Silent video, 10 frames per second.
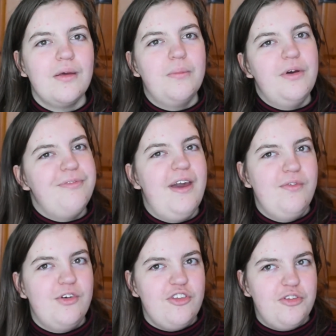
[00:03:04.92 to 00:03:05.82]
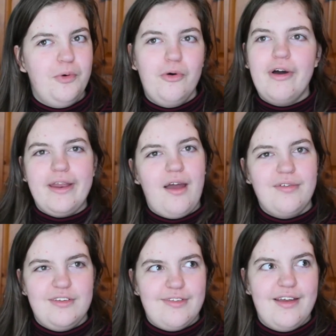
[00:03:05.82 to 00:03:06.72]
My favourite sport, I'd have
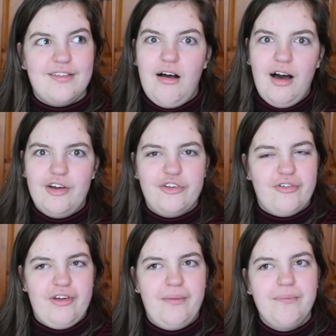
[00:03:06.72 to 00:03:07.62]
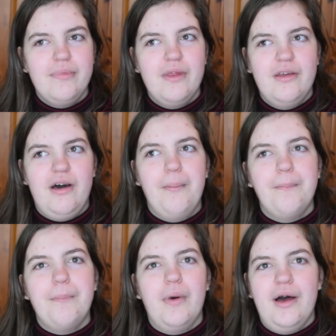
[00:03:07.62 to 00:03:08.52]
to say, is archery.
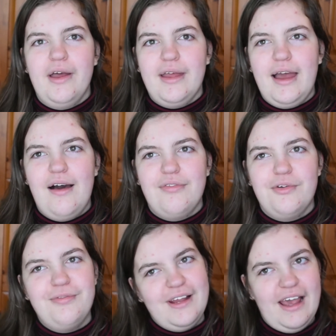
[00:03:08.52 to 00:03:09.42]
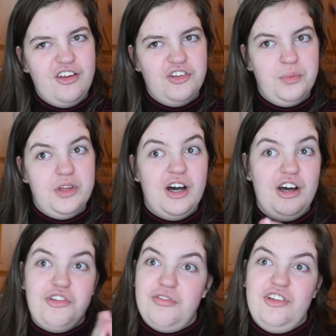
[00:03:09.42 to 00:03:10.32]
I have an affiliation with
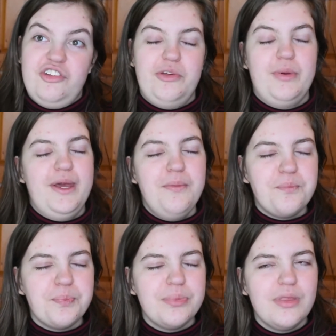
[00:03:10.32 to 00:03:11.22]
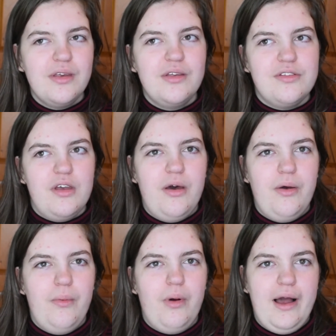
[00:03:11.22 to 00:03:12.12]
Archery GB,
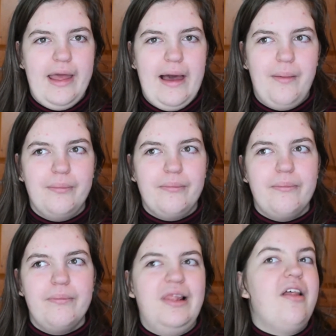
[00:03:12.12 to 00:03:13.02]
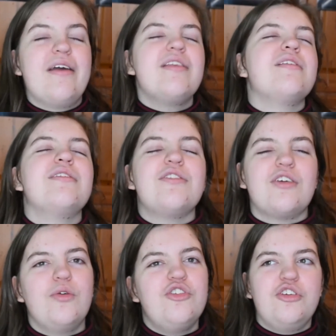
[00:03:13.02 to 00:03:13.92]
so I am licensed to
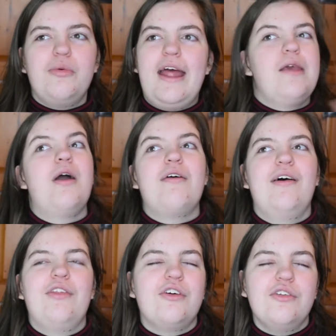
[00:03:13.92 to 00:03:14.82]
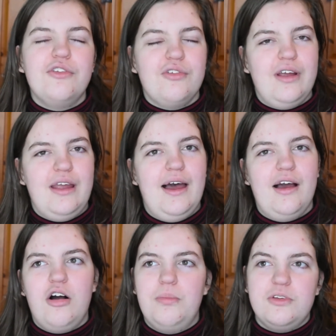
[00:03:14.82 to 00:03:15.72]
go shoot anywhere around the country
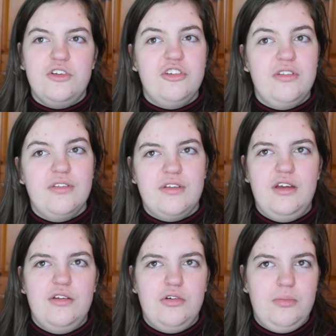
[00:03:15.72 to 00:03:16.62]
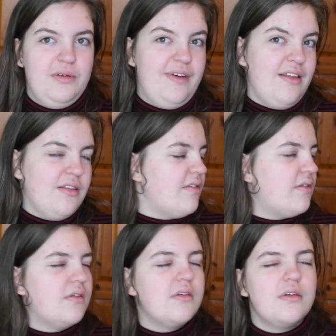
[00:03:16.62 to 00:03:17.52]
at competitions, at normal events.